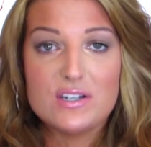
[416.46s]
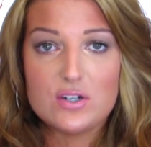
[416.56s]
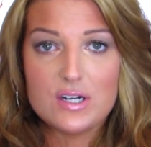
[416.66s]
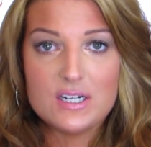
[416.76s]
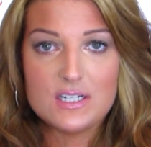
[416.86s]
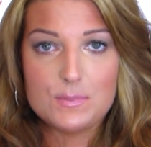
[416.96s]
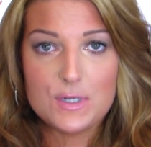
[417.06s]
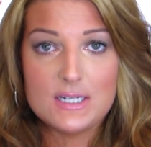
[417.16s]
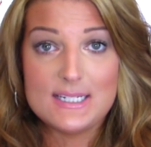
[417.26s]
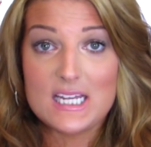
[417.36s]
I started
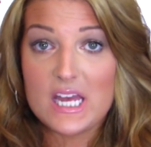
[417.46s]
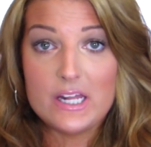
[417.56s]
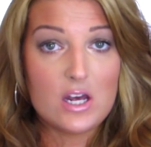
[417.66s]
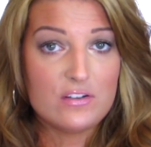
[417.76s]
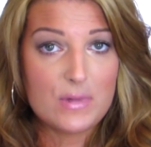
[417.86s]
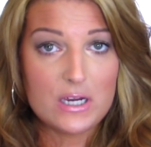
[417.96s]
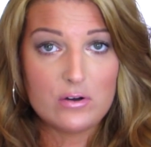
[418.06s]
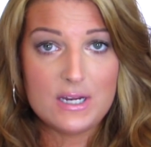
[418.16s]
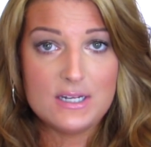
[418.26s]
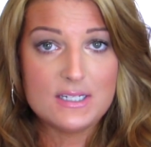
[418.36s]
experiencing a lot of
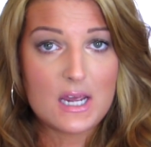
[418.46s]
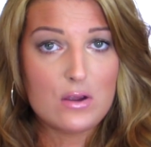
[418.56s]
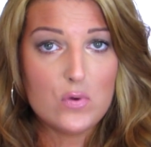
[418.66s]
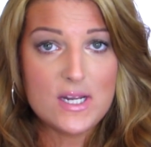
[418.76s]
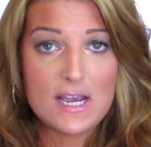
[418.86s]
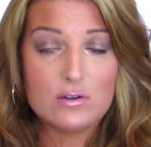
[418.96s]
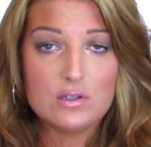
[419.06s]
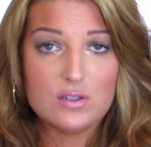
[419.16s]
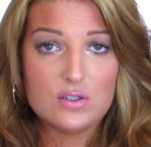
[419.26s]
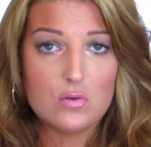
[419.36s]
migraines, I went out
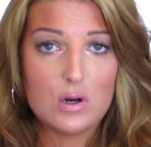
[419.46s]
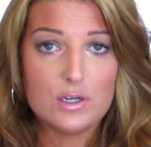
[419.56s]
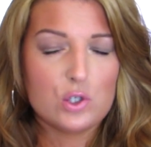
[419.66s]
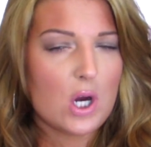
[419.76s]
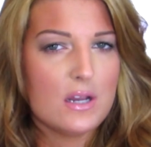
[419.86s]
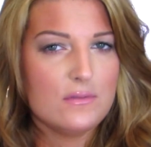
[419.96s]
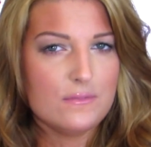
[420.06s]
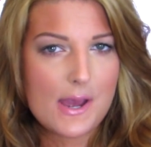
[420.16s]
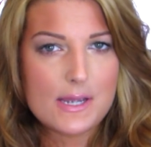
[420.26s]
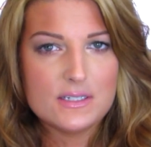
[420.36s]
to the store to try and
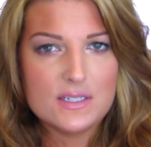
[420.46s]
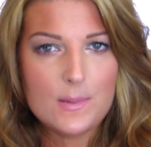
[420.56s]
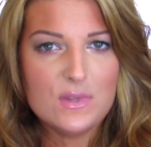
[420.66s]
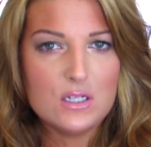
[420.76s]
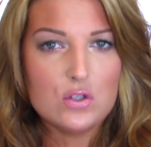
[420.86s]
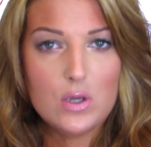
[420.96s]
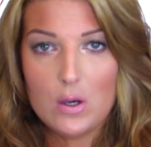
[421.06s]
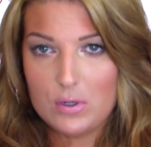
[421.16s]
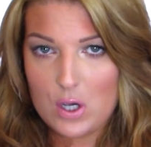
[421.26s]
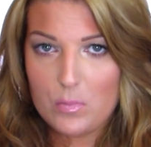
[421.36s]
find something to
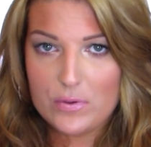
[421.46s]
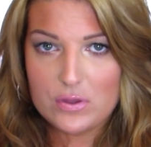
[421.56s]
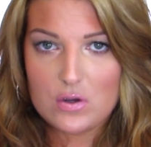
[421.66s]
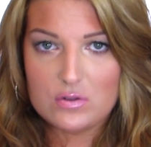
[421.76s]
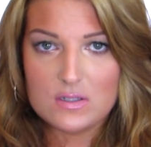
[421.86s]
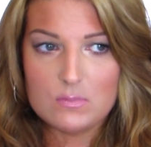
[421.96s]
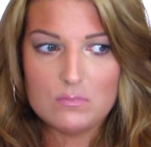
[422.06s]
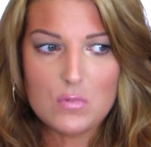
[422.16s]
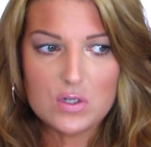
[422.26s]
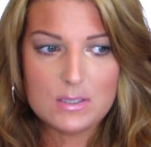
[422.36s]
help cope with those,
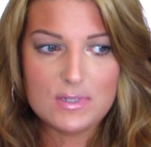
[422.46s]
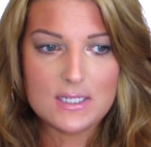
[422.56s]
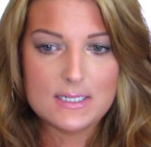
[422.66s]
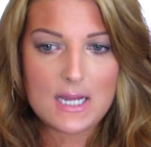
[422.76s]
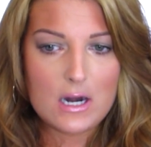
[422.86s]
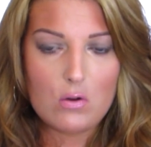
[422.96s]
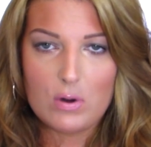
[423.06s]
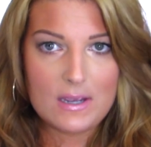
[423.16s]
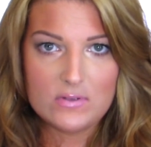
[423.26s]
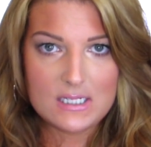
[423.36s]
mostly because I don't
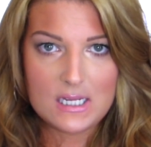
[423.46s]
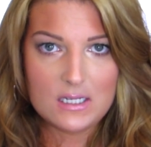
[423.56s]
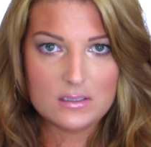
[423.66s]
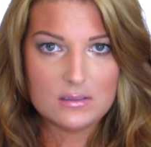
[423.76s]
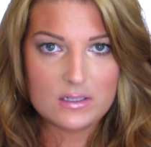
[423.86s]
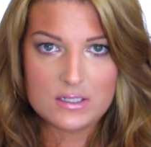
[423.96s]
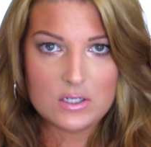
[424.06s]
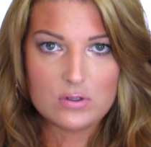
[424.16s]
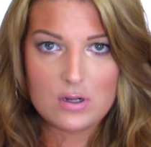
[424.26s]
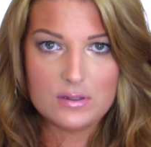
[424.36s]
want to have to take
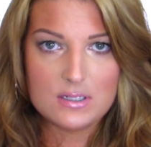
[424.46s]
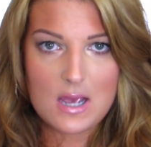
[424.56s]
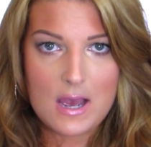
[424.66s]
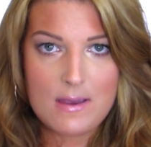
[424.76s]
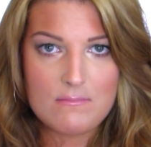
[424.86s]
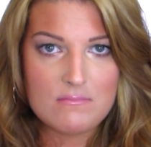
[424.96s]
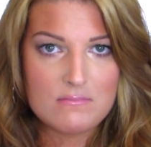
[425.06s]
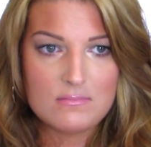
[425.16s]
Excedrin all the time.